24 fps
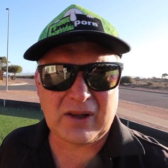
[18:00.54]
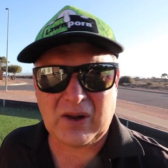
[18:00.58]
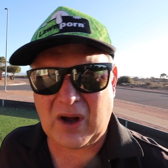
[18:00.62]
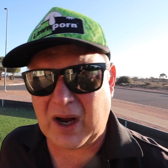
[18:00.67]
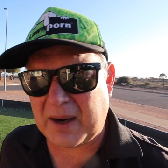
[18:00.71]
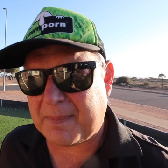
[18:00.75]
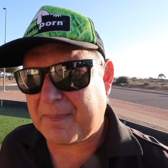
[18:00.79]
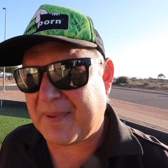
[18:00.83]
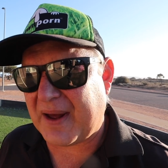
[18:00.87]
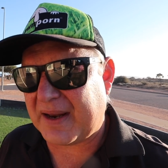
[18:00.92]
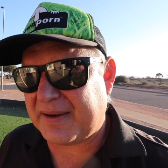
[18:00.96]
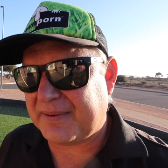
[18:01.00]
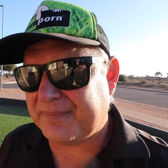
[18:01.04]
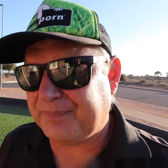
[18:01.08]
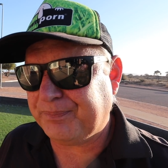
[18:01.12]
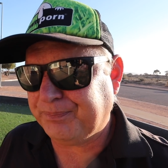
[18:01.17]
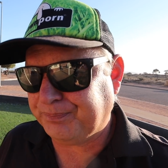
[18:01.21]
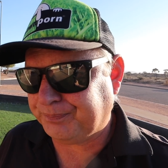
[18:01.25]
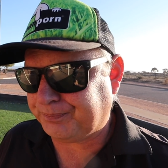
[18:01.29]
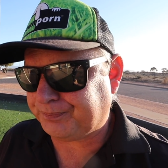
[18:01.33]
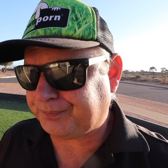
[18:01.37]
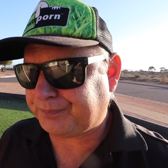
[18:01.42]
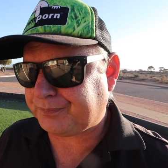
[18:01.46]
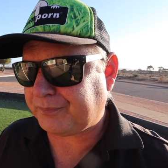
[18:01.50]
like button
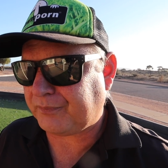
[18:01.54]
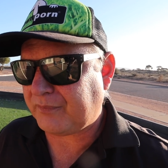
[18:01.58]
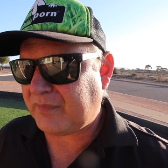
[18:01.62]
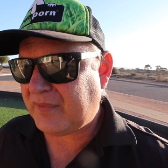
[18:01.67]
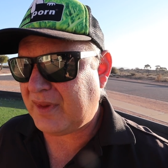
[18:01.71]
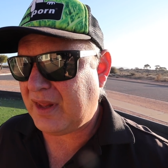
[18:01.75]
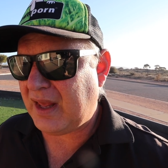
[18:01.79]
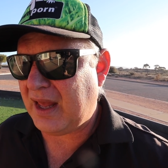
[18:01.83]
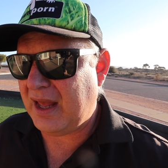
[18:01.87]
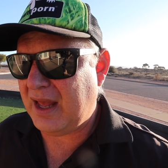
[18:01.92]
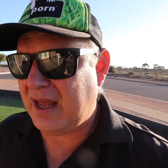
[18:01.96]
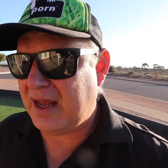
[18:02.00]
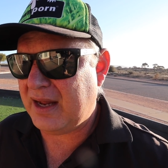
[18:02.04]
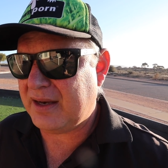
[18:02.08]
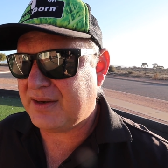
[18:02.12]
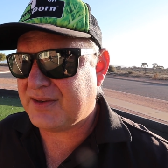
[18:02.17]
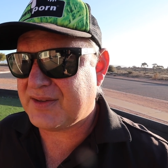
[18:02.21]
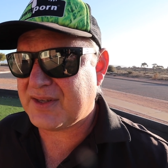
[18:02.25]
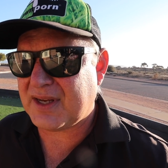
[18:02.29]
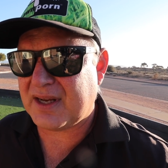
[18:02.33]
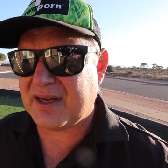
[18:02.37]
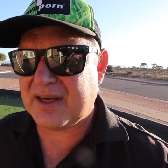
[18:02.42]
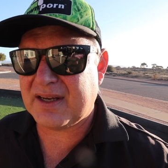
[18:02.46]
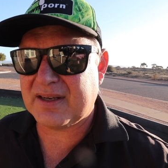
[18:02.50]

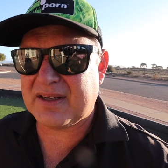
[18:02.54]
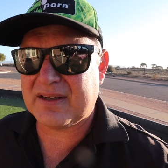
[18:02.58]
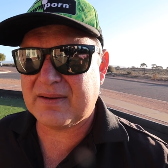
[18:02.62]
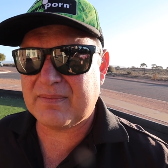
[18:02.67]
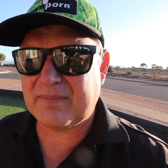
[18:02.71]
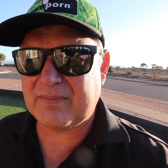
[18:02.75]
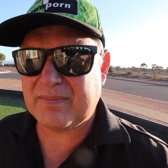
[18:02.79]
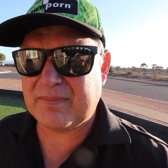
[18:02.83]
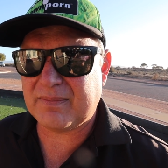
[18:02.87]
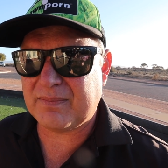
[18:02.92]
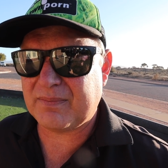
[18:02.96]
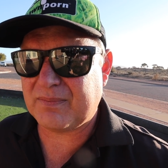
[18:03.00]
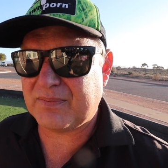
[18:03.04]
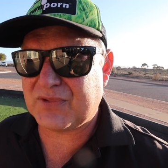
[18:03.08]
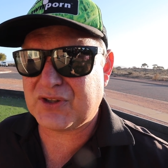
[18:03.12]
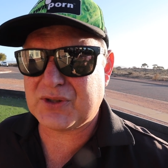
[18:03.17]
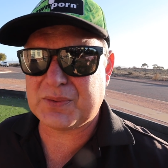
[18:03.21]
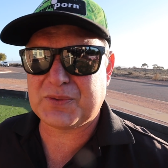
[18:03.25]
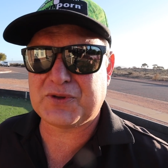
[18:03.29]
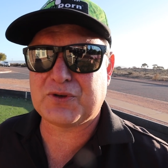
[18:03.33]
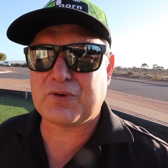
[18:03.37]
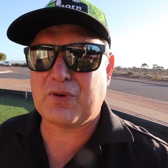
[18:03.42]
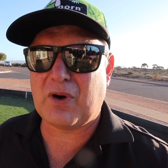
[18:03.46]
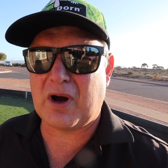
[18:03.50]
and
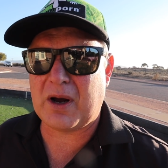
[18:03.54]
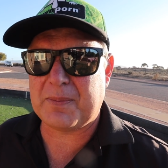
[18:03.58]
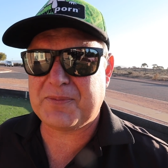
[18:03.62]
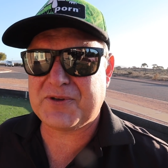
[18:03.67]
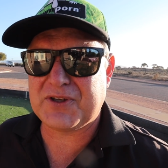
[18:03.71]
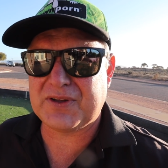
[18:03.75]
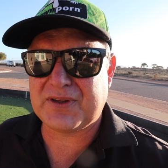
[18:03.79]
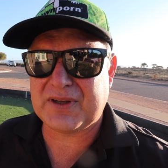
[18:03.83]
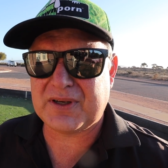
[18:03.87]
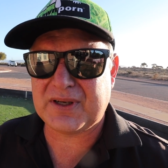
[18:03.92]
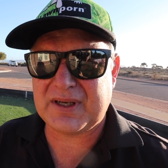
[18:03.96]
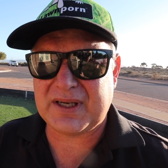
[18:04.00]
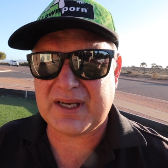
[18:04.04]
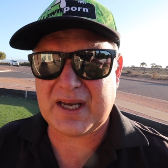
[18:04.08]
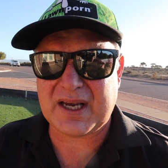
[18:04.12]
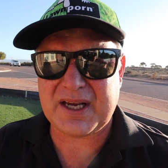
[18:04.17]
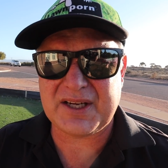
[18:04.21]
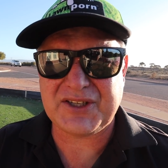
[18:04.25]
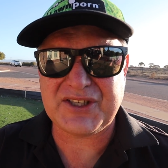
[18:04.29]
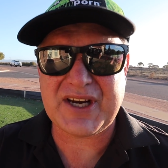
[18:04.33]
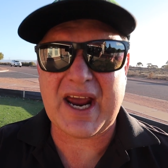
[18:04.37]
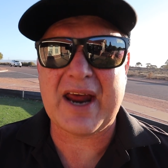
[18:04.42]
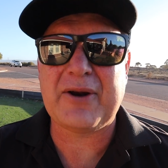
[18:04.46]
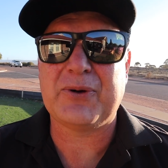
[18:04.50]
subscribe to
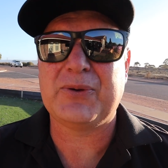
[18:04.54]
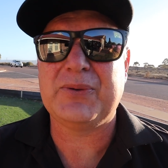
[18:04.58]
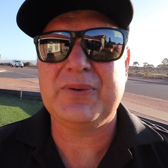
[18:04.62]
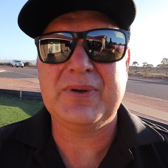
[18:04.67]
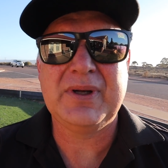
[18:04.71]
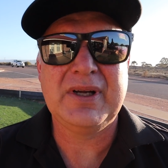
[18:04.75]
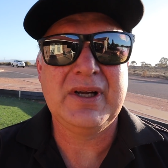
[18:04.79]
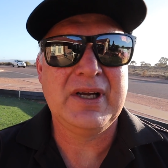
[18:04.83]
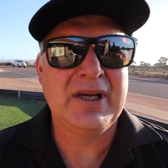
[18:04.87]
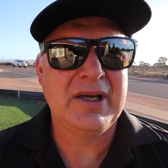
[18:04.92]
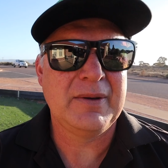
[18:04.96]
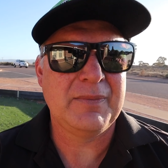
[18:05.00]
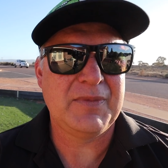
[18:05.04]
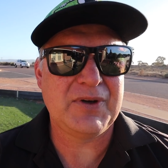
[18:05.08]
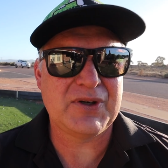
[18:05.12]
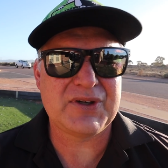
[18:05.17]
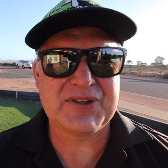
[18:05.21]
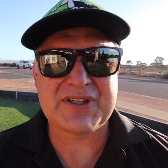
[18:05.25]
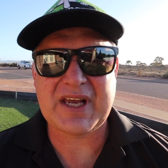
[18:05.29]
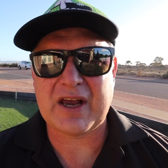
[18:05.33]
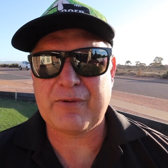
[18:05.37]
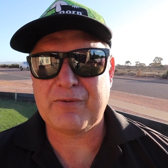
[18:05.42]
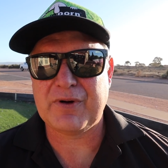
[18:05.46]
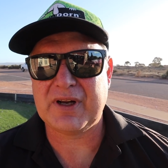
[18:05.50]
the channel,
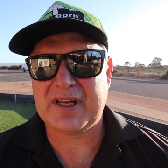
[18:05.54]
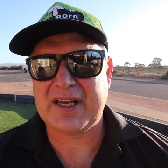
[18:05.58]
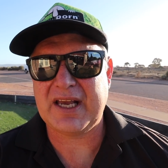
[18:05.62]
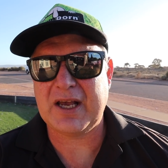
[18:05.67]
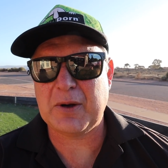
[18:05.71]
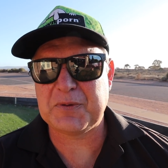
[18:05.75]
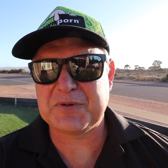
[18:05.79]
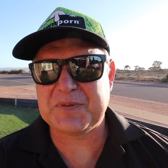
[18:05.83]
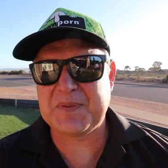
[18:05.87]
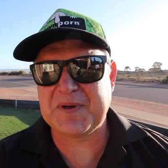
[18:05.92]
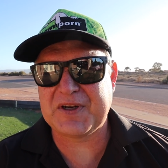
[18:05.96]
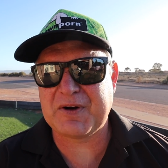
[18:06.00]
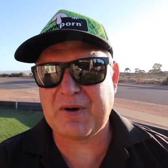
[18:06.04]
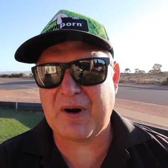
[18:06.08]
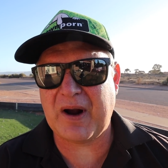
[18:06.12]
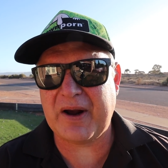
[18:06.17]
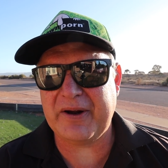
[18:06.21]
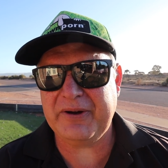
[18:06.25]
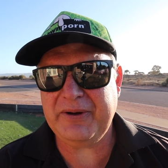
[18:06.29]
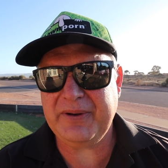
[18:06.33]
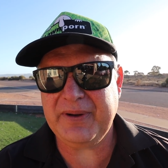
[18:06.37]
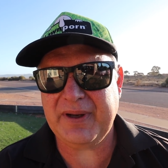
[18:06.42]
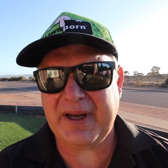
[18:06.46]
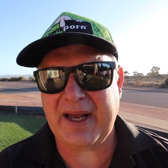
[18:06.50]
because that really helps me
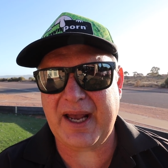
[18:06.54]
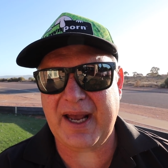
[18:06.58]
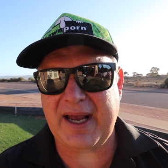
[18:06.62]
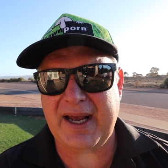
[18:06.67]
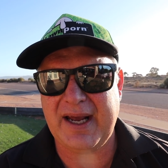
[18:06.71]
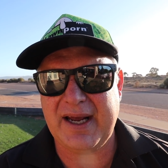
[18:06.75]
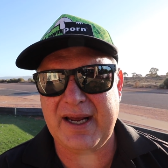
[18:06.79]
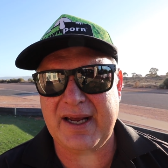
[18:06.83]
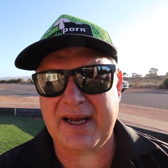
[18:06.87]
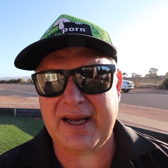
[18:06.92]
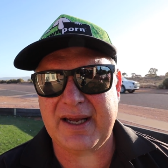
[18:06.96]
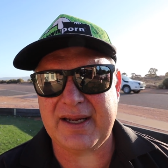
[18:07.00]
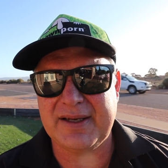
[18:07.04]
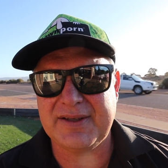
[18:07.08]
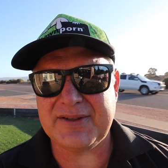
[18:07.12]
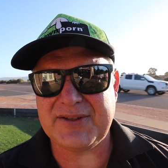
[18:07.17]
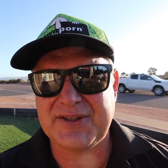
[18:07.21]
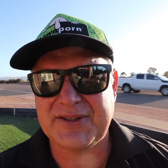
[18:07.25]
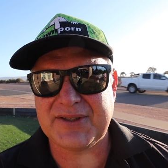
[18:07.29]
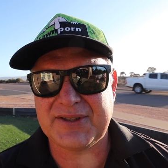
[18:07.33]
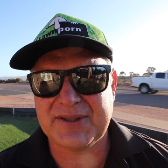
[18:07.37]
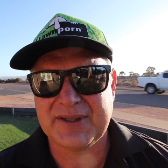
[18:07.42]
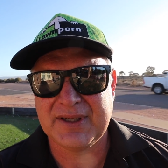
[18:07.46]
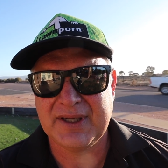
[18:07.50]
grow, and
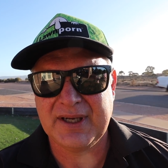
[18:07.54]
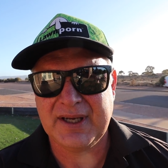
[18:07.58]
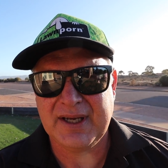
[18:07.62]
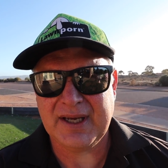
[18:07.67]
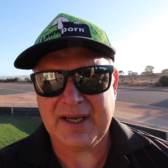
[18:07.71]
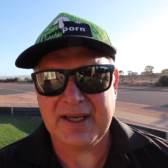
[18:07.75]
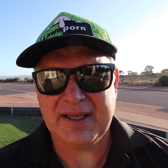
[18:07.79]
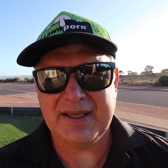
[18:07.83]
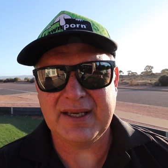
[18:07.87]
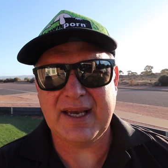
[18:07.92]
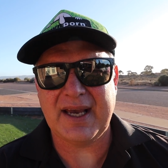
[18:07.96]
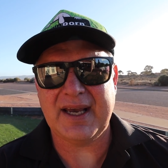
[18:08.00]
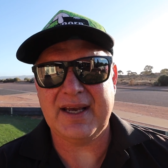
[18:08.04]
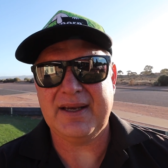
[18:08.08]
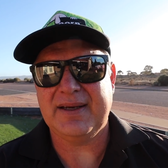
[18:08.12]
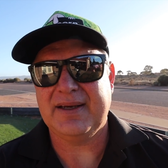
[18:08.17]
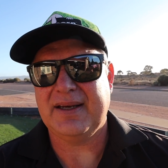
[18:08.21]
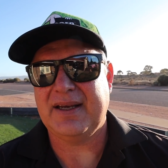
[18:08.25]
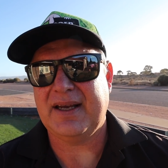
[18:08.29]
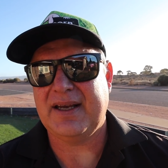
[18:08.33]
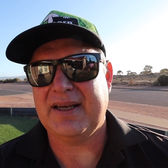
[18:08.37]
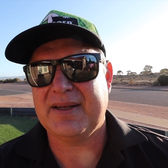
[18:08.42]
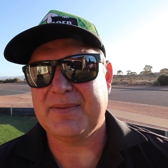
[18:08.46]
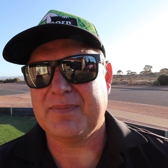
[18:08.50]
yeah,
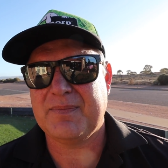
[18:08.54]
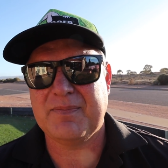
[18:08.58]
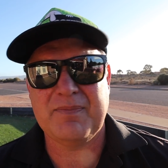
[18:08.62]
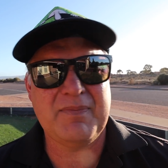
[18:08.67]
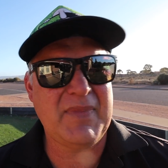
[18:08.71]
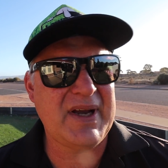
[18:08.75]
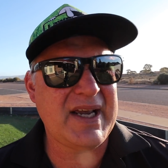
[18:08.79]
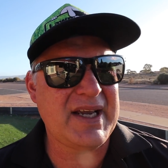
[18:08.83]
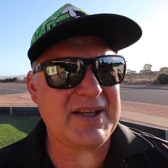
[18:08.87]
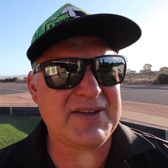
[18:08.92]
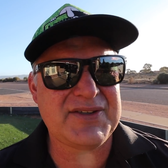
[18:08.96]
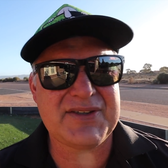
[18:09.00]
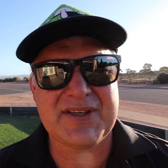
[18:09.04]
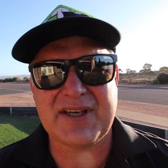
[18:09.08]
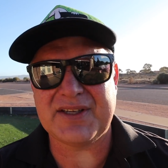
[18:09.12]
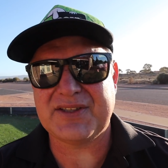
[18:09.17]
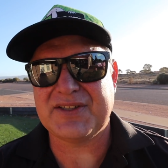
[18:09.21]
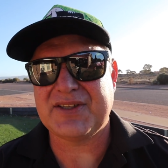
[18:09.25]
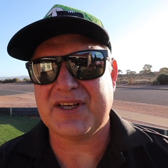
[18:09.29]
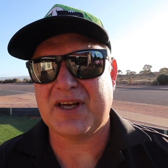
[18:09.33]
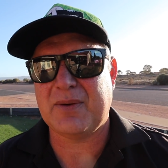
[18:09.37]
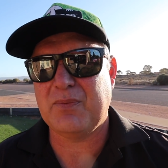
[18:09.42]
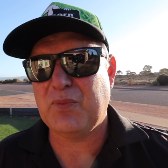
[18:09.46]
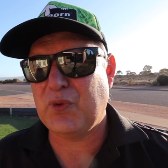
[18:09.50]
it means
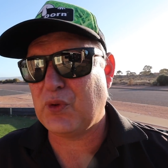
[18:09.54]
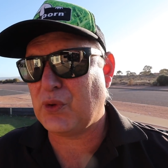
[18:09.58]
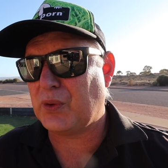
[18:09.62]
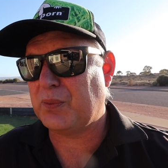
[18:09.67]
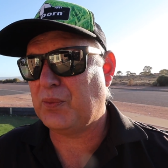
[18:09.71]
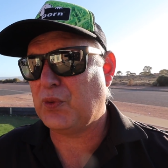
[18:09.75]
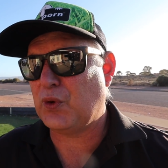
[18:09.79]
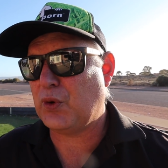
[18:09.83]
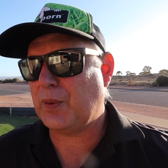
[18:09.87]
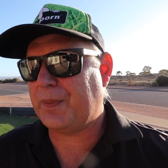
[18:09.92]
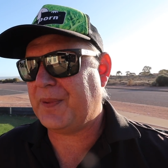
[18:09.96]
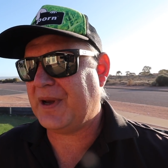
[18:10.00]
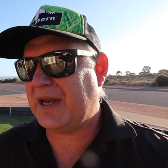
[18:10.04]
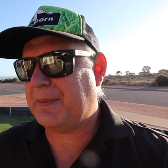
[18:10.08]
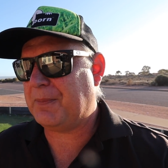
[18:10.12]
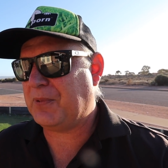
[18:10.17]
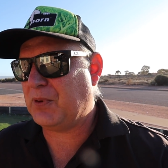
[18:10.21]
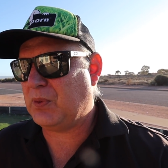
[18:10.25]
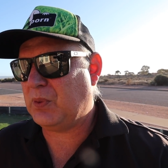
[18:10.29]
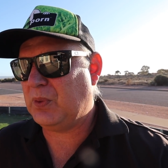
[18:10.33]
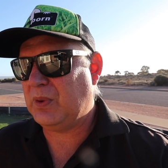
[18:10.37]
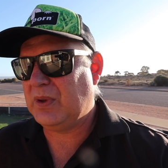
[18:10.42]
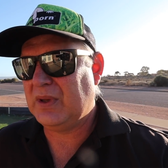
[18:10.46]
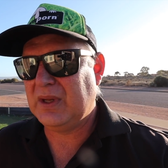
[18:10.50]
that more and more
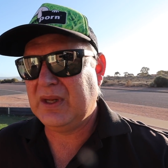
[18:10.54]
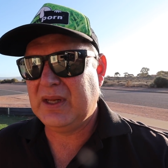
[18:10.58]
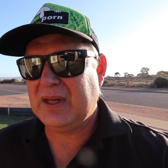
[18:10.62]
people